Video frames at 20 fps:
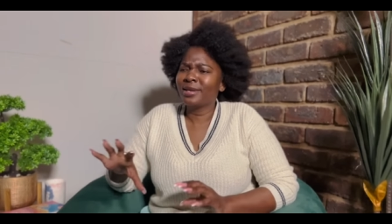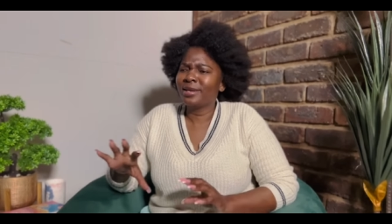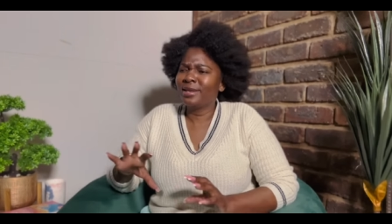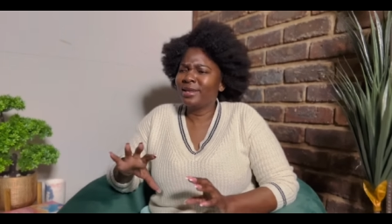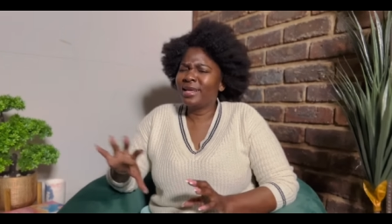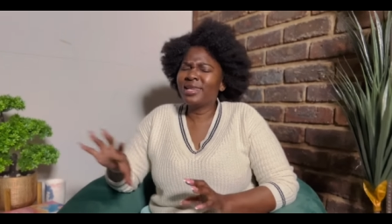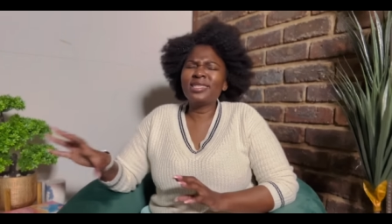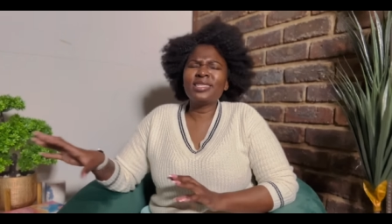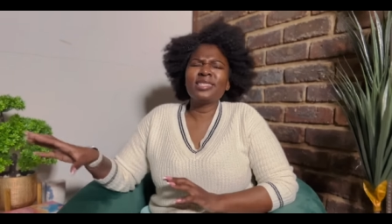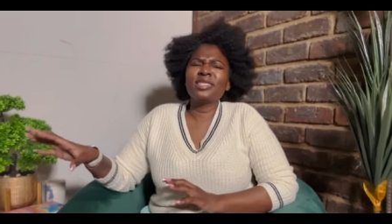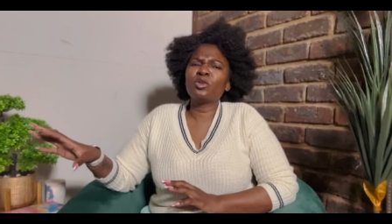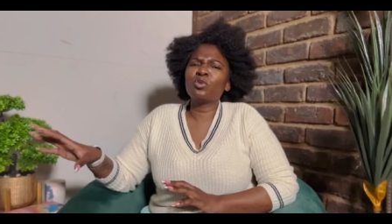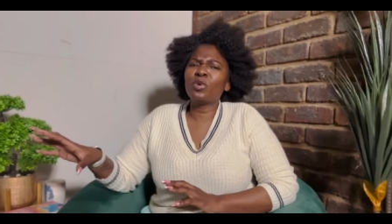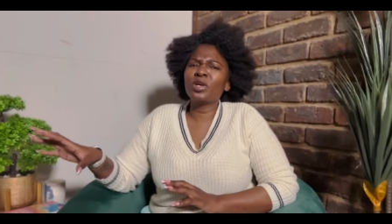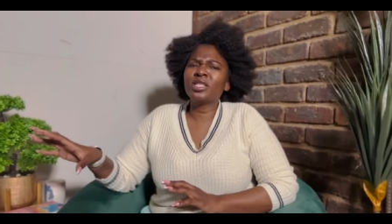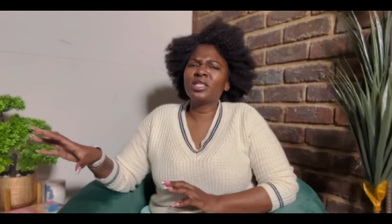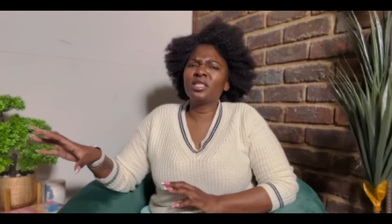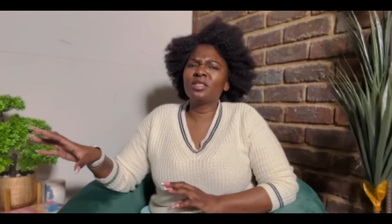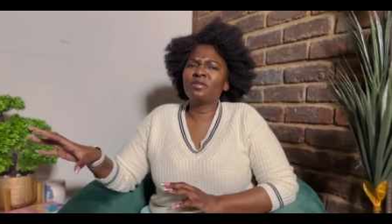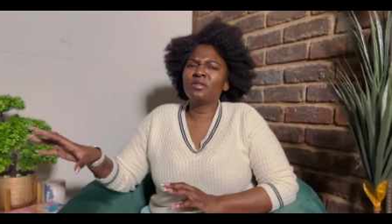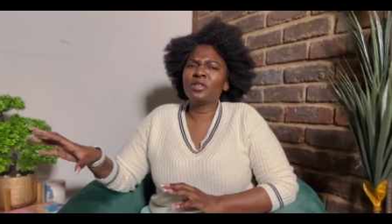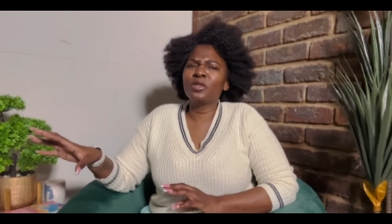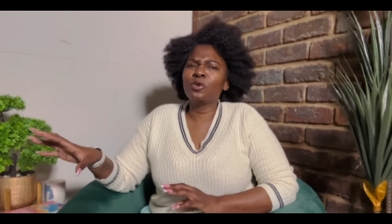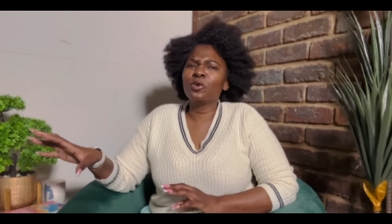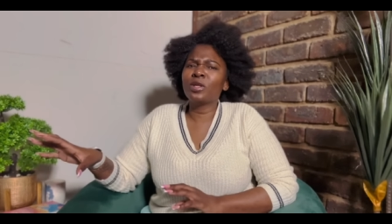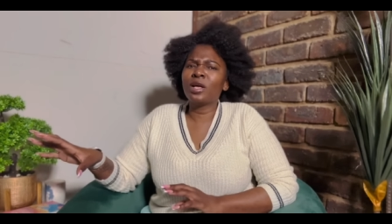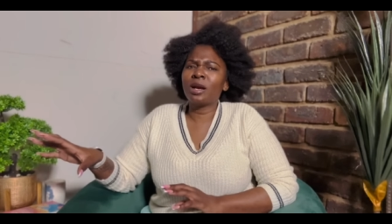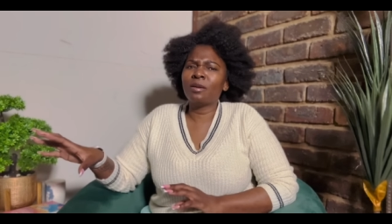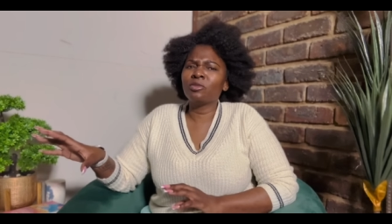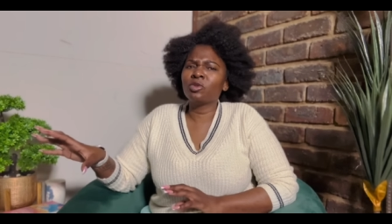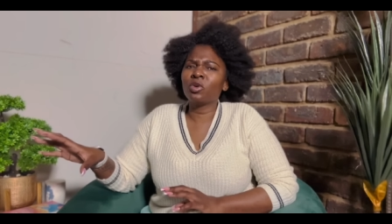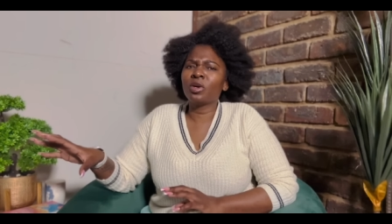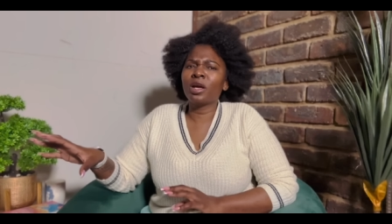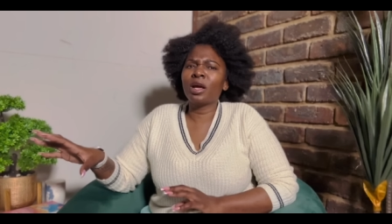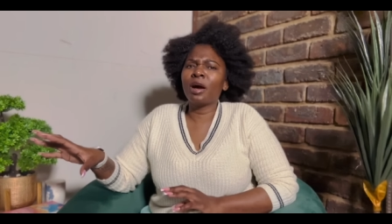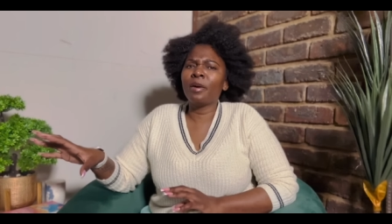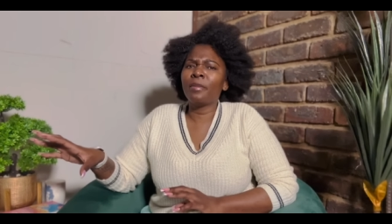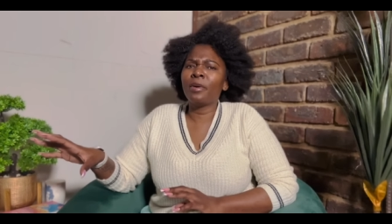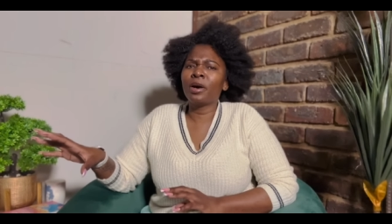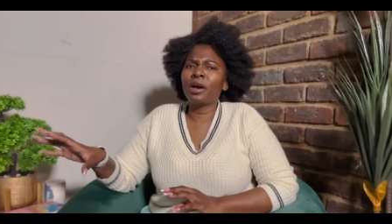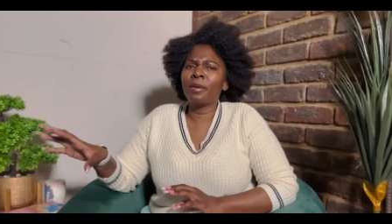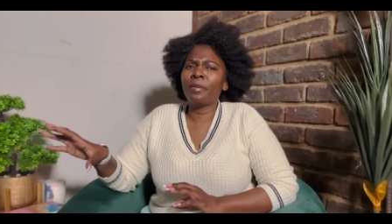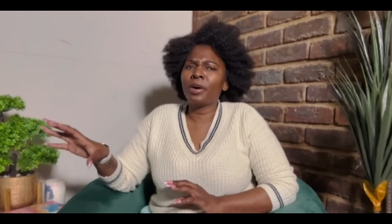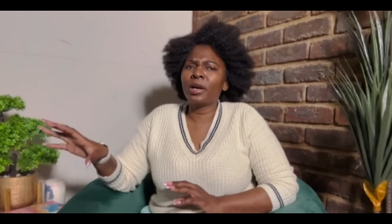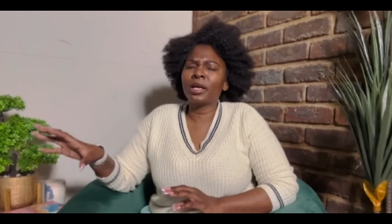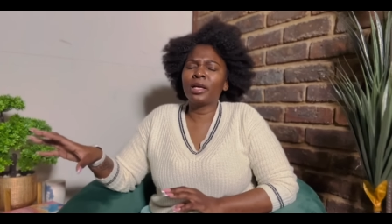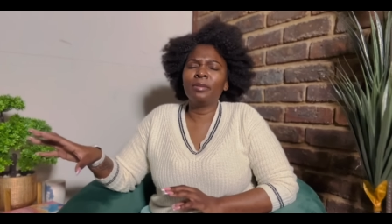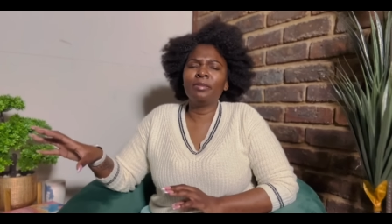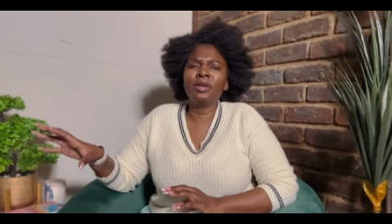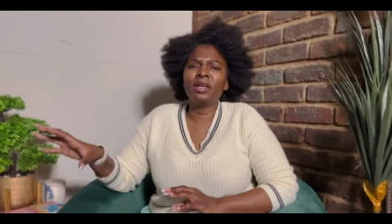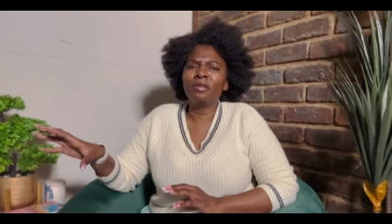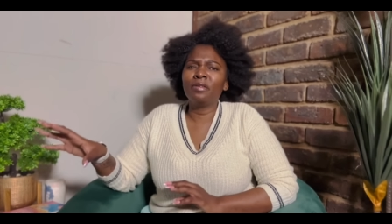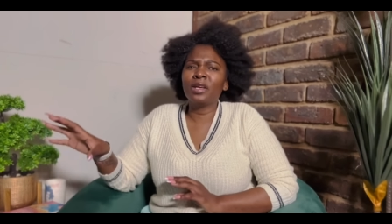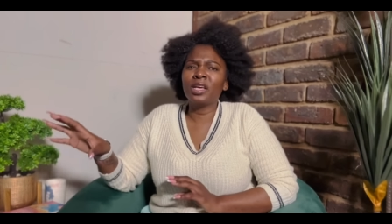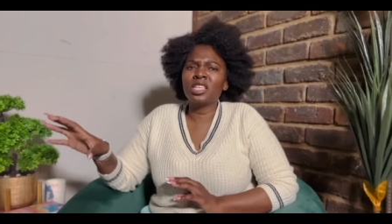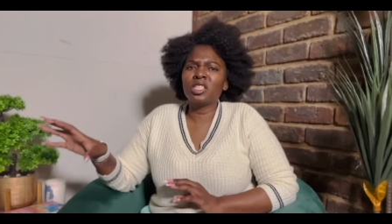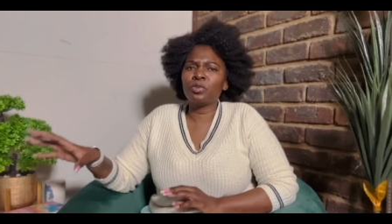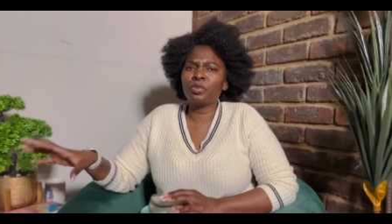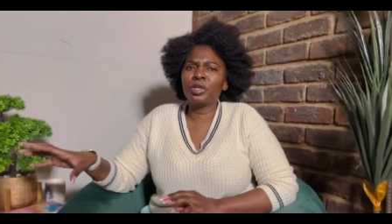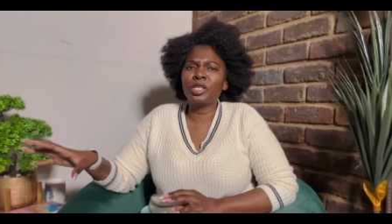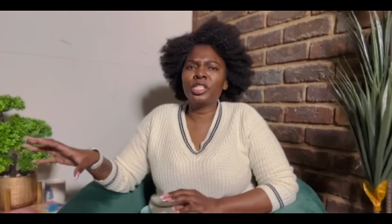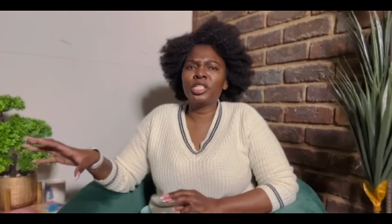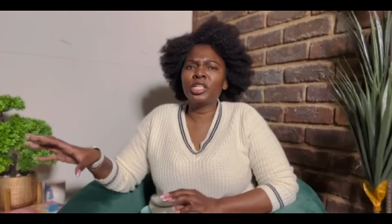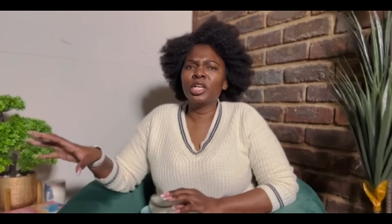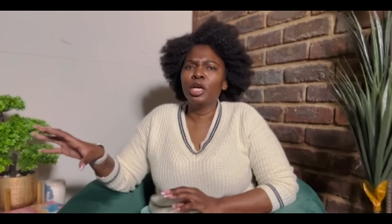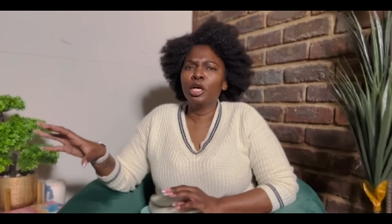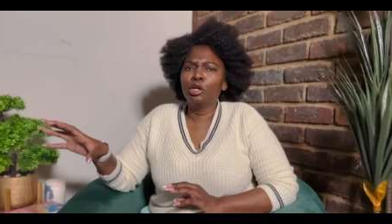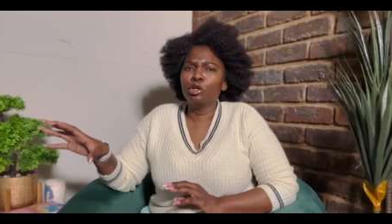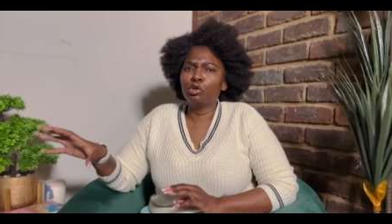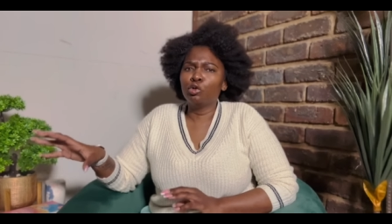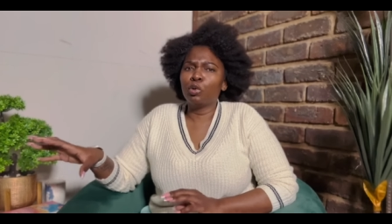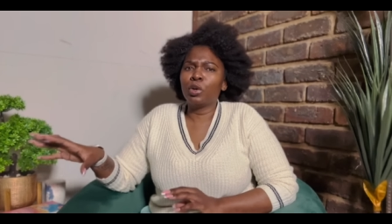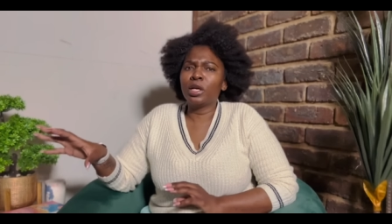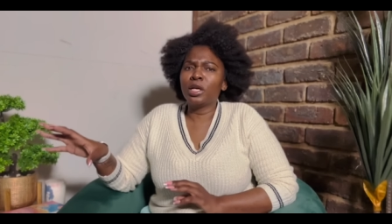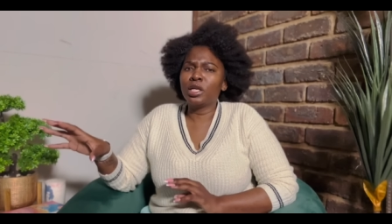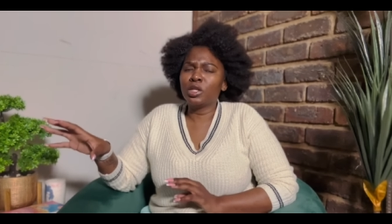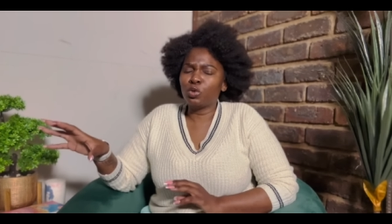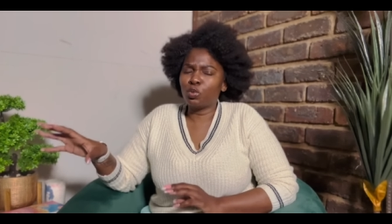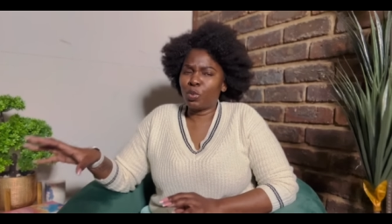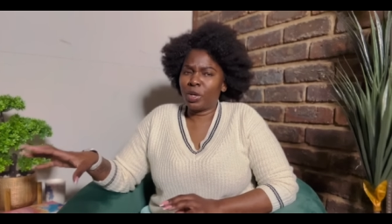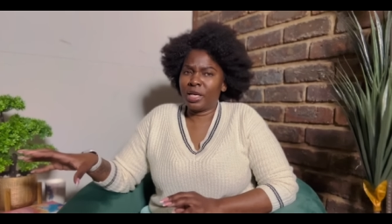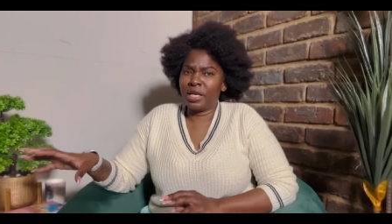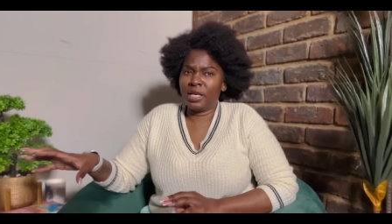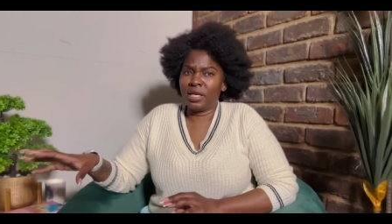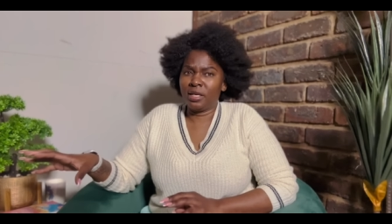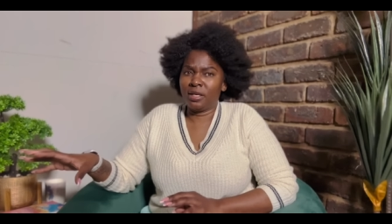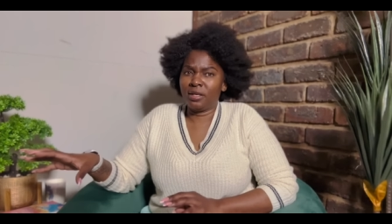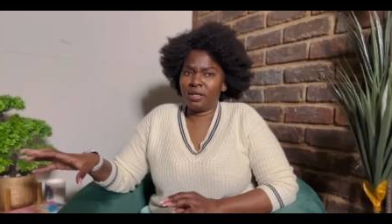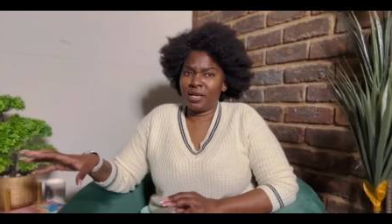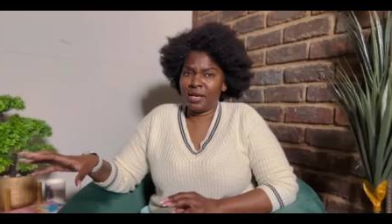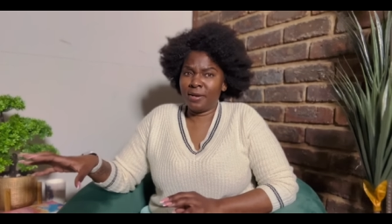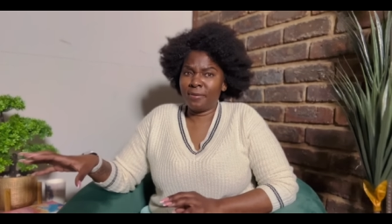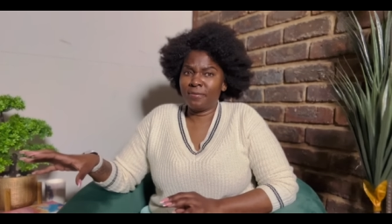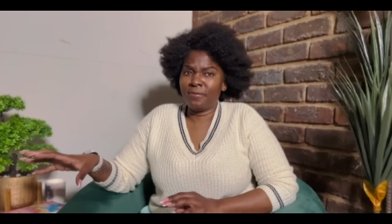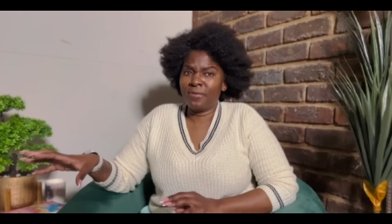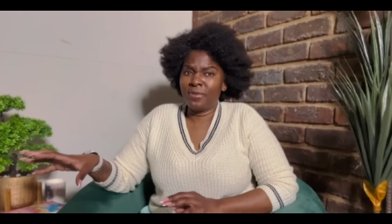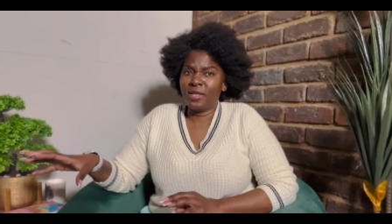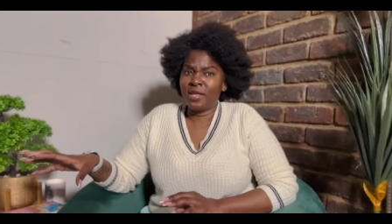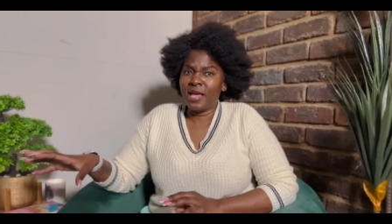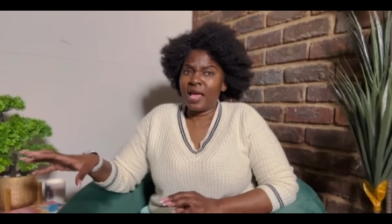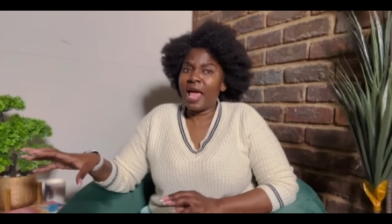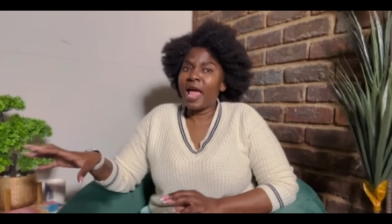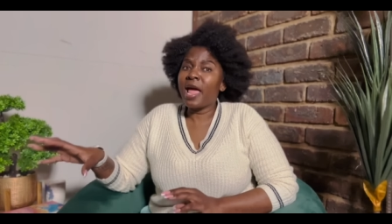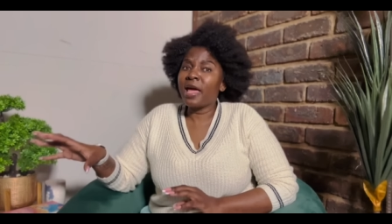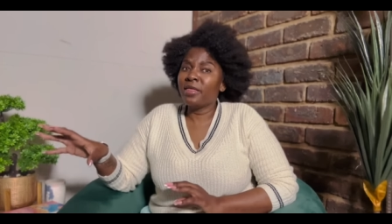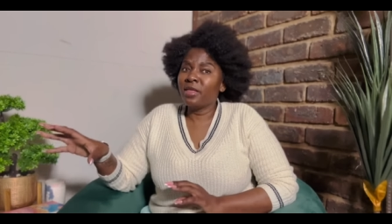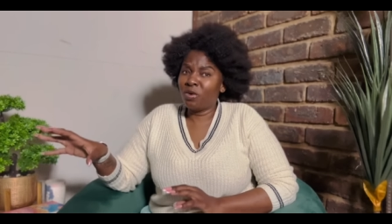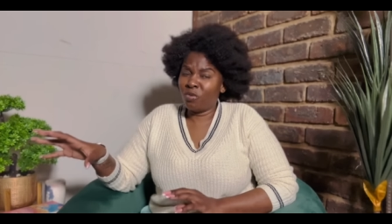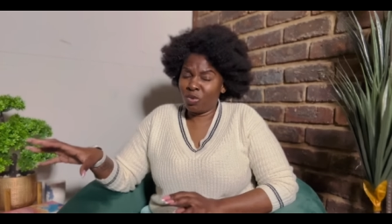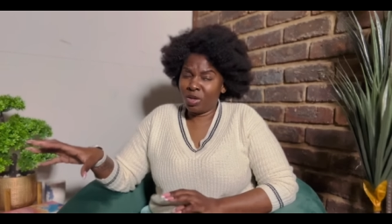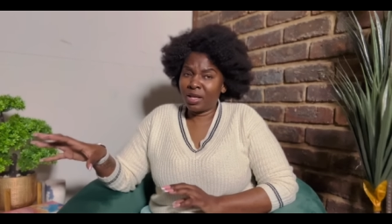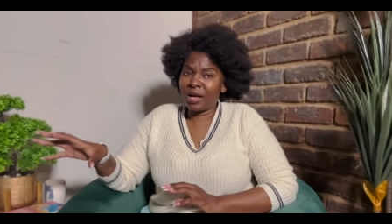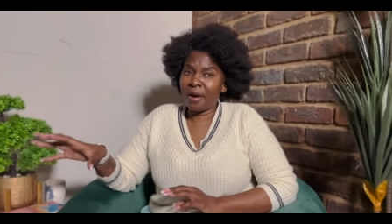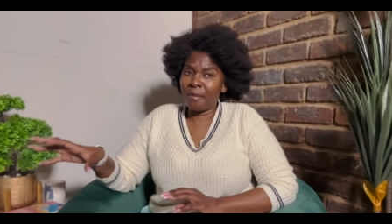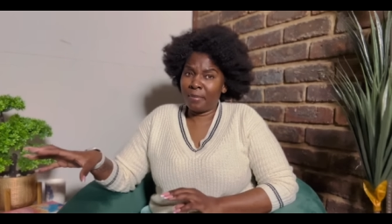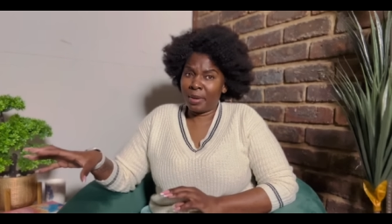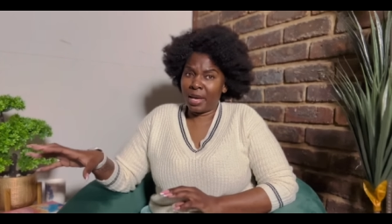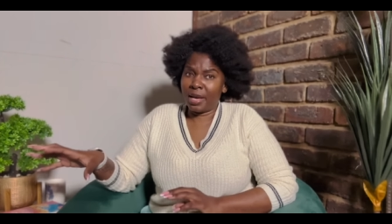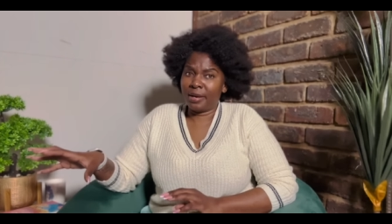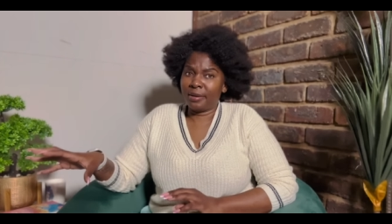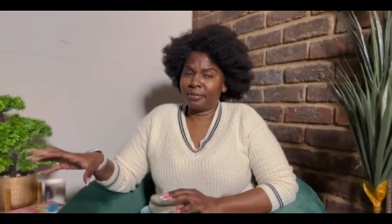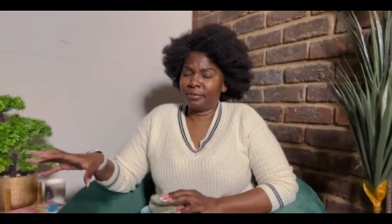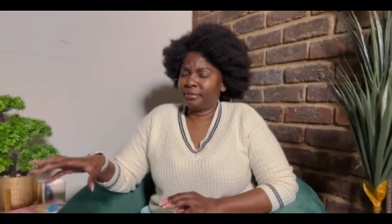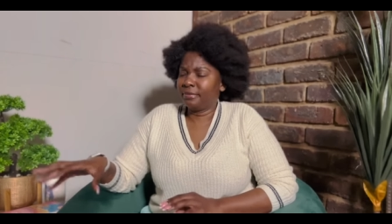Let's just watch this video that I'm talking about, about him giving a speech during his wedding. Ne? And then we'll come back.